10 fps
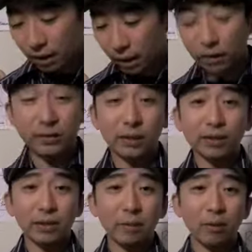
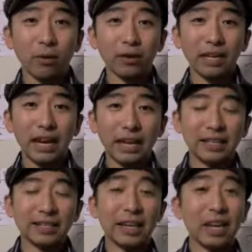Also important
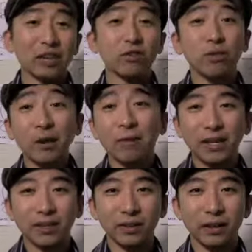is
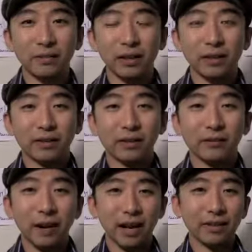intraracial difference,
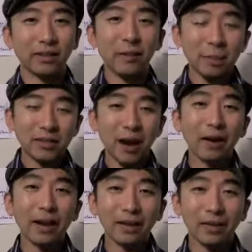right? So we've been
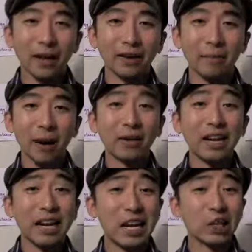talking a lot about
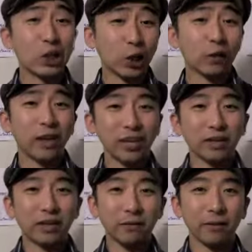
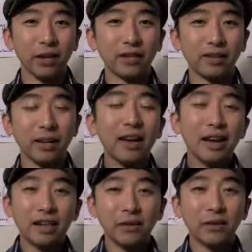interracial difference,
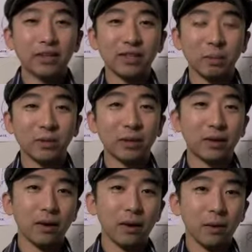differences
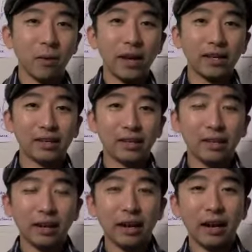between white,
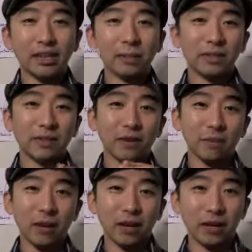Asian Pacific
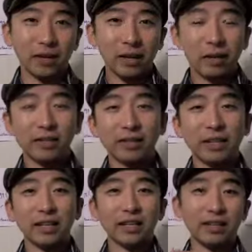American, US
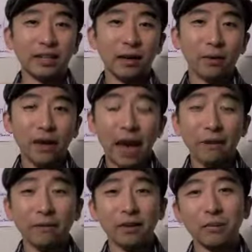Latino,
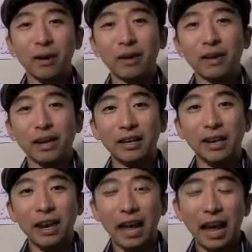African American,
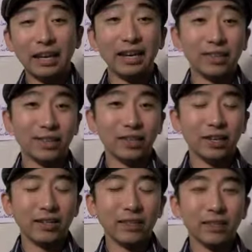and
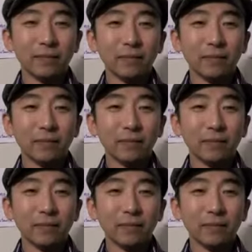Indigenous.